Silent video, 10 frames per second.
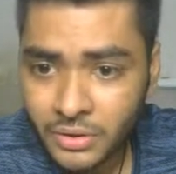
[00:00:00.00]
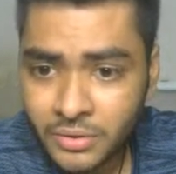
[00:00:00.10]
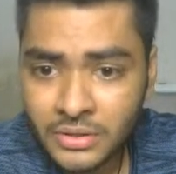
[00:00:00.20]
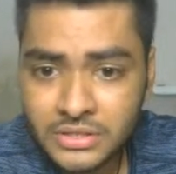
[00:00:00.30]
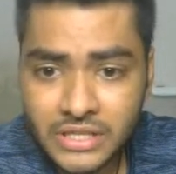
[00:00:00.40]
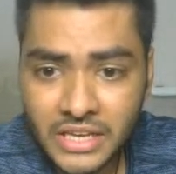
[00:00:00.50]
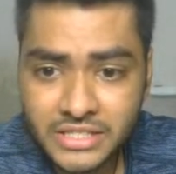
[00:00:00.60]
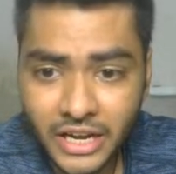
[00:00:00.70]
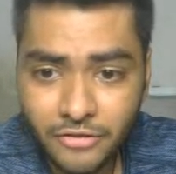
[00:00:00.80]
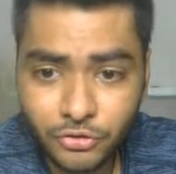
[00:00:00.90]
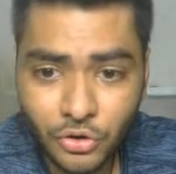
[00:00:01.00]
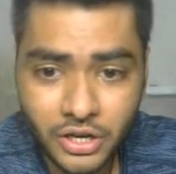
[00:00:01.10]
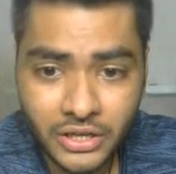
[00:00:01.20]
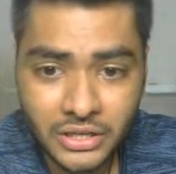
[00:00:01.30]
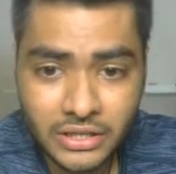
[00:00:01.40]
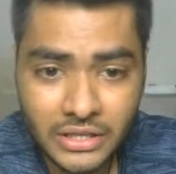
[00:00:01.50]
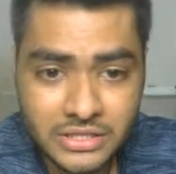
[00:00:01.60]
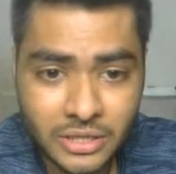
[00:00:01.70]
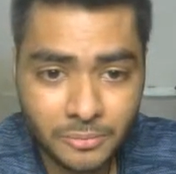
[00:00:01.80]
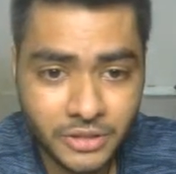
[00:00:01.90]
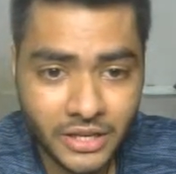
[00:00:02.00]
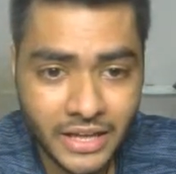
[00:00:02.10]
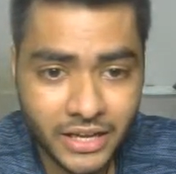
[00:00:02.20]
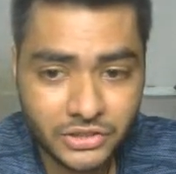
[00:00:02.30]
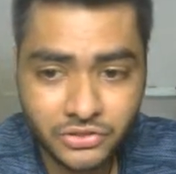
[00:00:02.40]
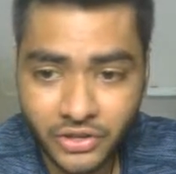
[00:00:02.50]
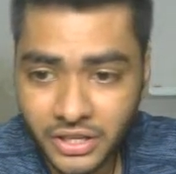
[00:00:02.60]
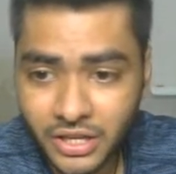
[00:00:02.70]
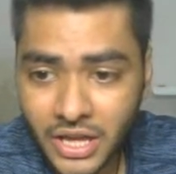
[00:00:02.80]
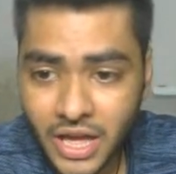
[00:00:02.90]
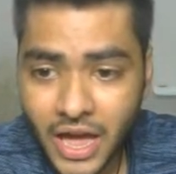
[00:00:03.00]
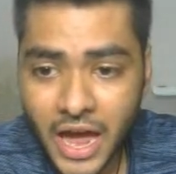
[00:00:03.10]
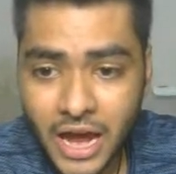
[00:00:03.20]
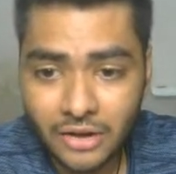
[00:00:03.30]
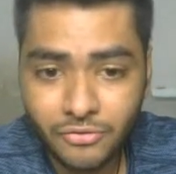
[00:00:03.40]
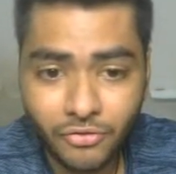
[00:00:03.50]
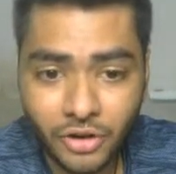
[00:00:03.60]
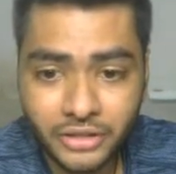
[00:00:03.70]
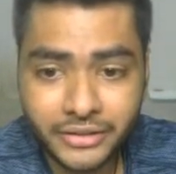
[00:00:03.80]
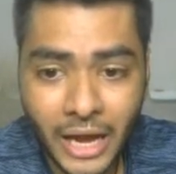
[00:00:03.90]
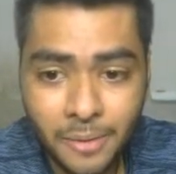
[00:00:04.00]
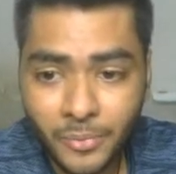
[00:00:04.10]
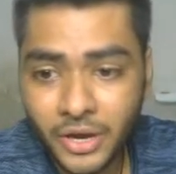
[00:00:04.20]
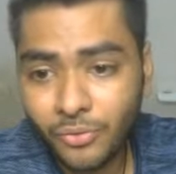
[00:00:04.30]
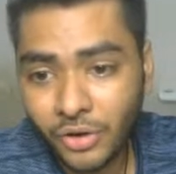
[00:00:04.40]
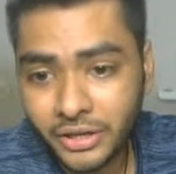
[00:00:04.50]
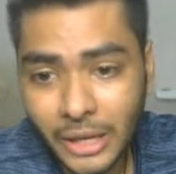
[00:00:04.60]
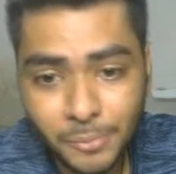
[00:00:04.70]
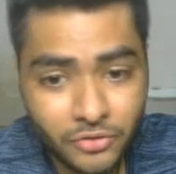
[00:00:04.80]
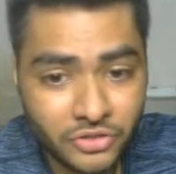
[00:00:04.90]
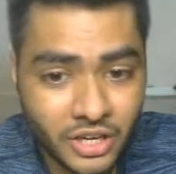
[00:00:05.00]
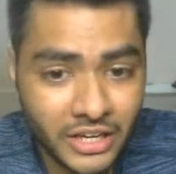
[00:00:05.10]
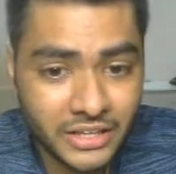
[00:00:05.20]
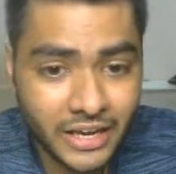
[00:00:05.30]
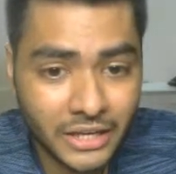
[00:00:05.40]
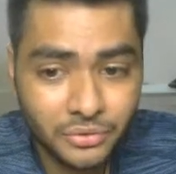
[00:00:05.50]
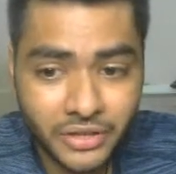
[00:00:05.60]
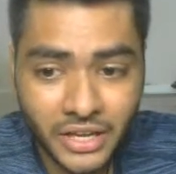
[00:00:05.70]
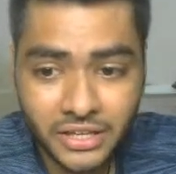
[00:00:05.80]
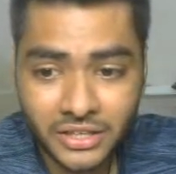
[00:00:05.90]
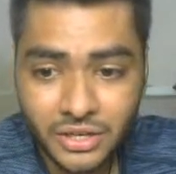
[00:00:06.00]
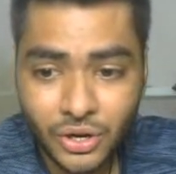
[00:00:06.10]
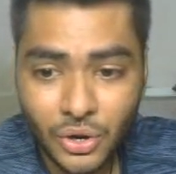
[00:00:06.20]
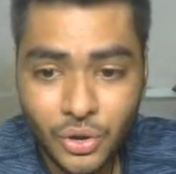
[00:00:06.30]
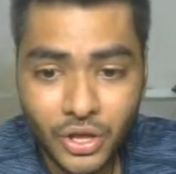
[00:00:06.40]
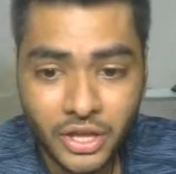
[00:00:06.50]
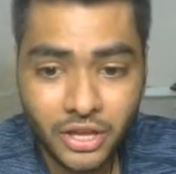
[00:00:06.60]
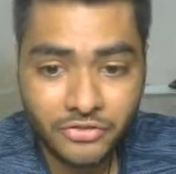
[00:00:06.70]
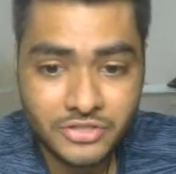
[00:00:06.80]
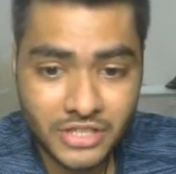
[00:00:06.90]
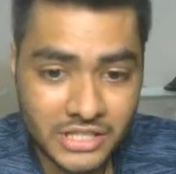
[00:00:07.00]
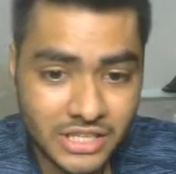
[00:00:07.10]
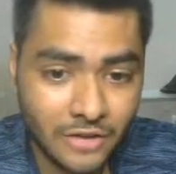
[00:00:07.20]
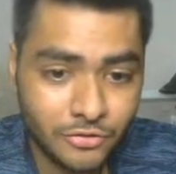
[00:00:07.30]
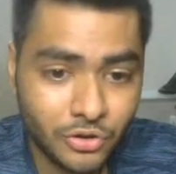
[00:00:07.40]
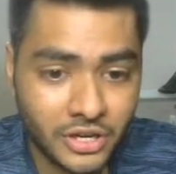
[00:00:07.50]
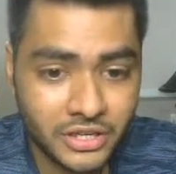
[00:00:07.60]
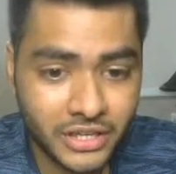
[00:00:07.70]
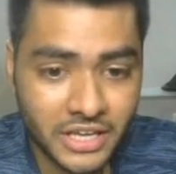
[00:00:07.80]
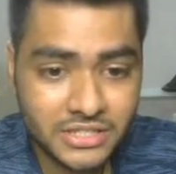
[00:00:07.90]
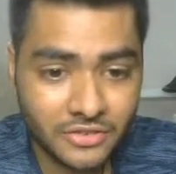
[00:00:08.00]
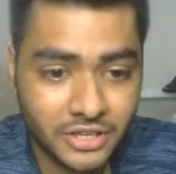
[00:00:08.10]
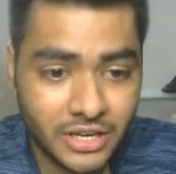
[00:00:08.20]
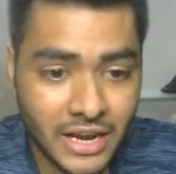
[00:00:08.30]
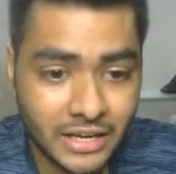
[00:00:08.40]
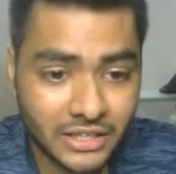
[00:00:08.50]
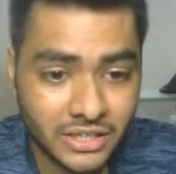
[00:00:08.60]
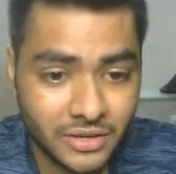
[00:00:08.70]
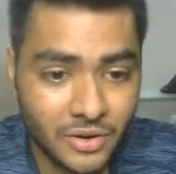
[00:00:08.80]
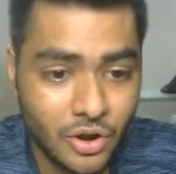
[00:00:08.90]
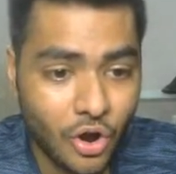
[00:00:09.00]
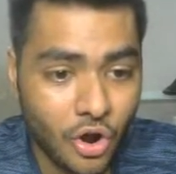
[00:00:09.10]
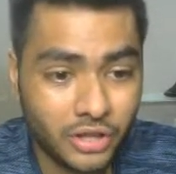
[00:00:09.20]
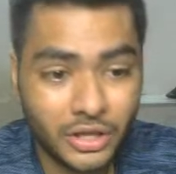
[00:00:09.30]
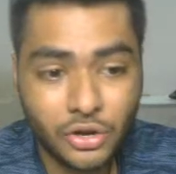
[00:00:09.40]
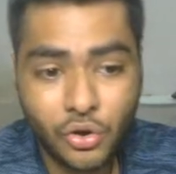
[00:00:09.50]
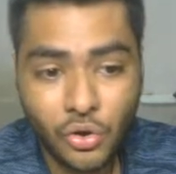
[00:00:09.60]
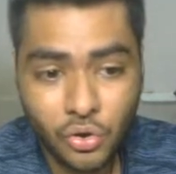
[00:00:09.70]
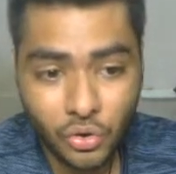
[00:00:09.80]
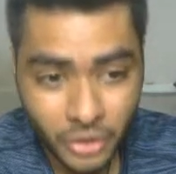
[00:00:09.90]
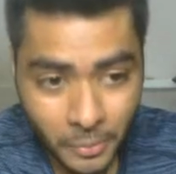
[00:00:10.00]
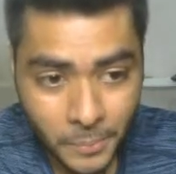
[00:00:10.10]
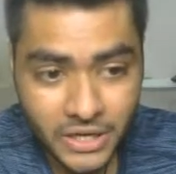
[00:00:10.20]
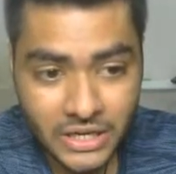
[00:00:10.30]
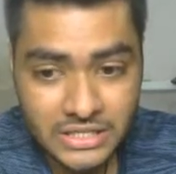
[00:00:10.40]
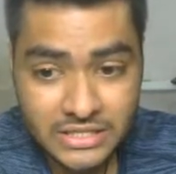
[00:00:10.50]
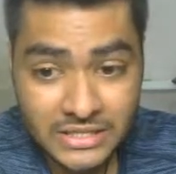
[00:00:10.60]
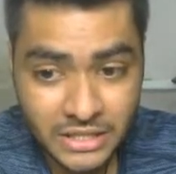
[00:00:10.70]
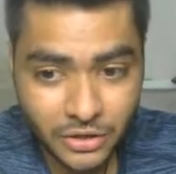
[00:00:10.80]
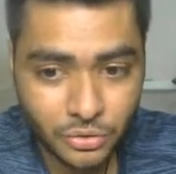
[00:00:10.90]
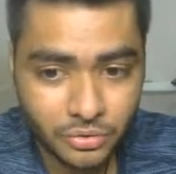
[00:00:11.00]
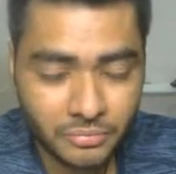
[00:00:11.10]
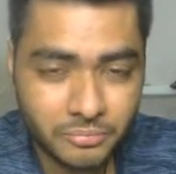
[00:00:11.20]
CSRF token is something like a string, and what type of juggling can you take here? If CSRF token takes with a letter or the number 0,